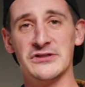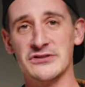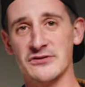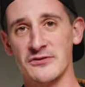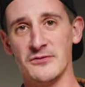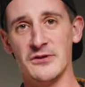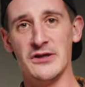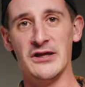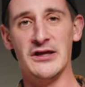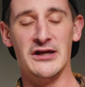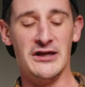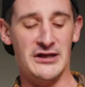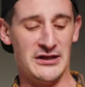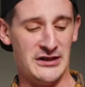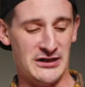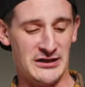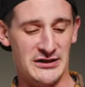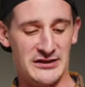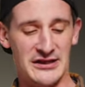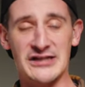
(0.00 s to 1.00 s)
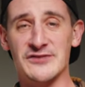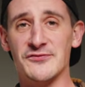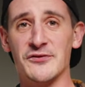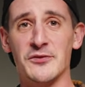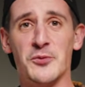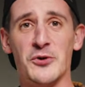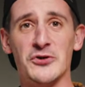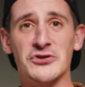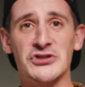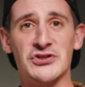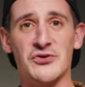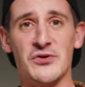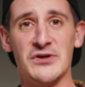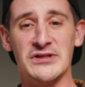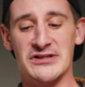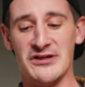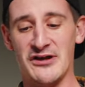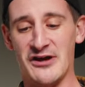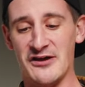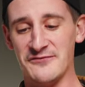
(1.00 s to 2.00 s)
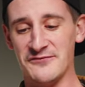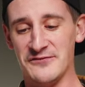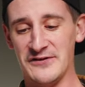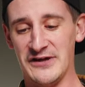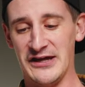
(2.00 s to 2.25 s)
So thanks for the purchase, Christoph.